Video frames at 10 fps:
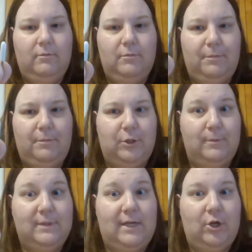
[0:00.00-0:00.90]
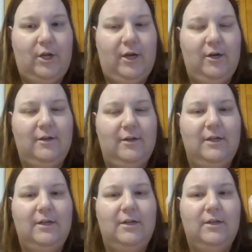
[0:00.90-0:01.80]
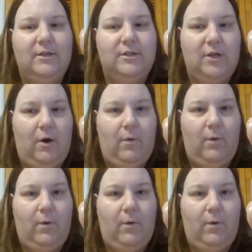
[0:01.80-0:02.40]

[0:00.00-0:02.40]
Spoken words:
Make sure I'm centered here. So